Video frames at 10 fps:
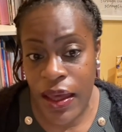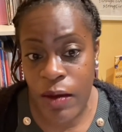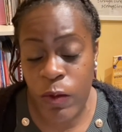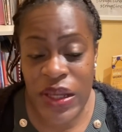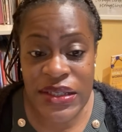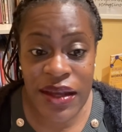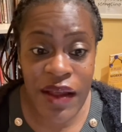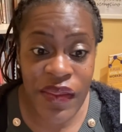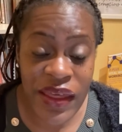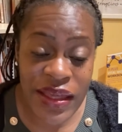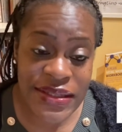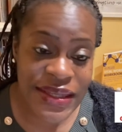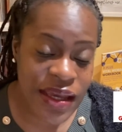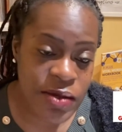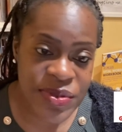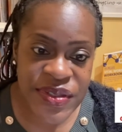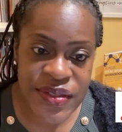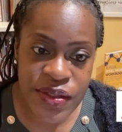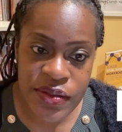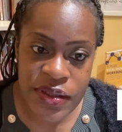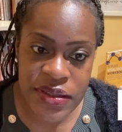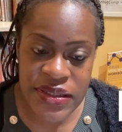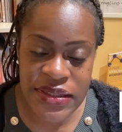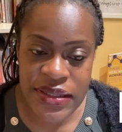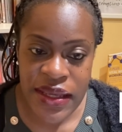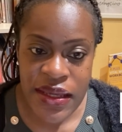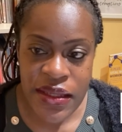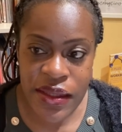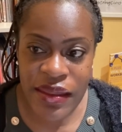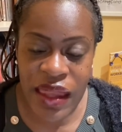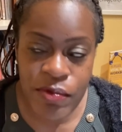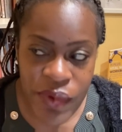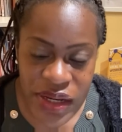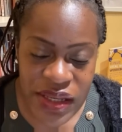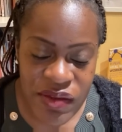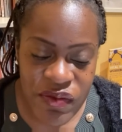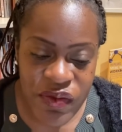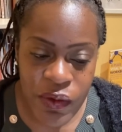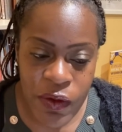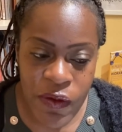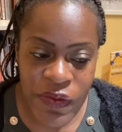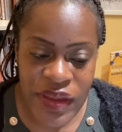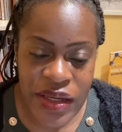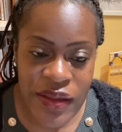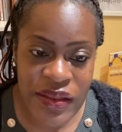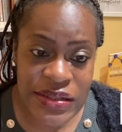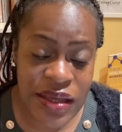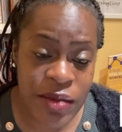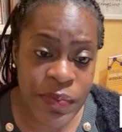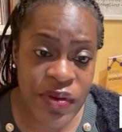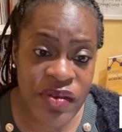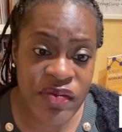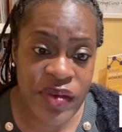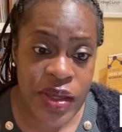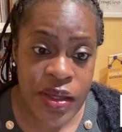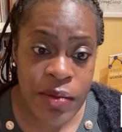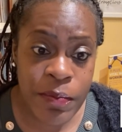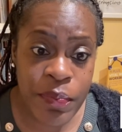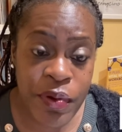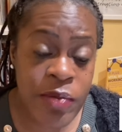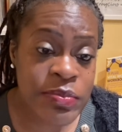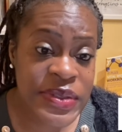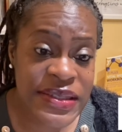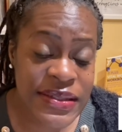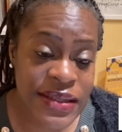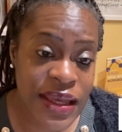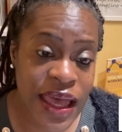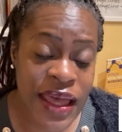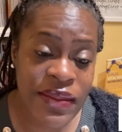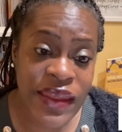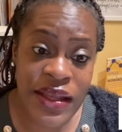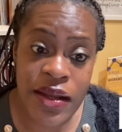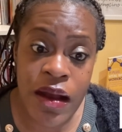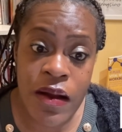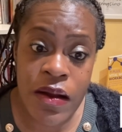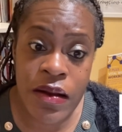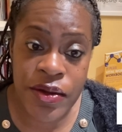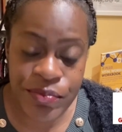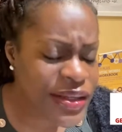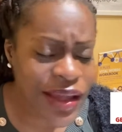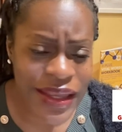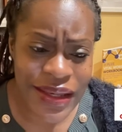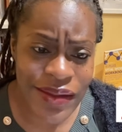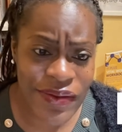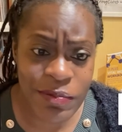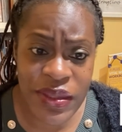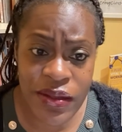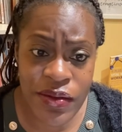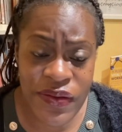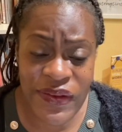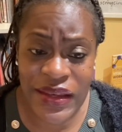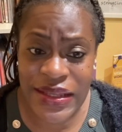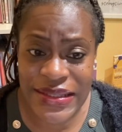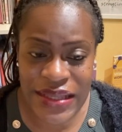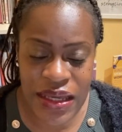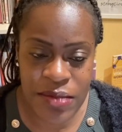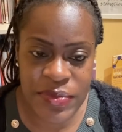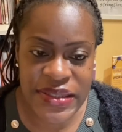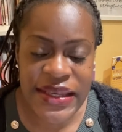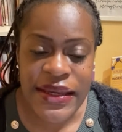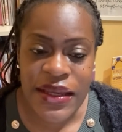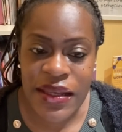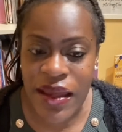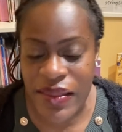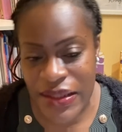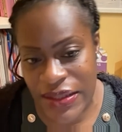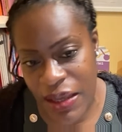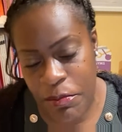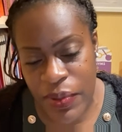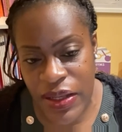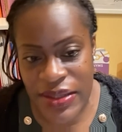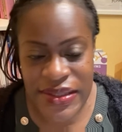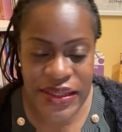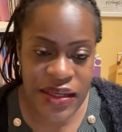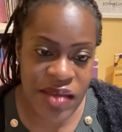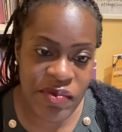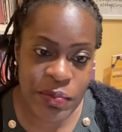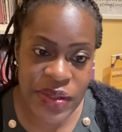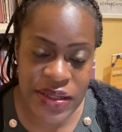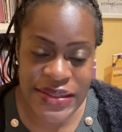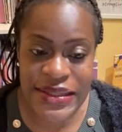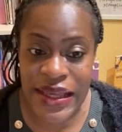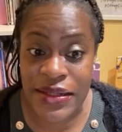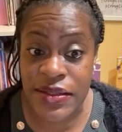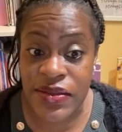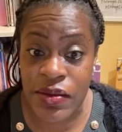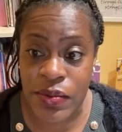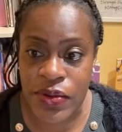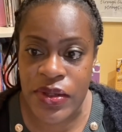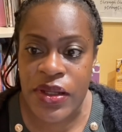which are there to help students get ready for, you know, the type of prompts that are likely to be used in exams like the 10 plus, the 11 plus, and so on.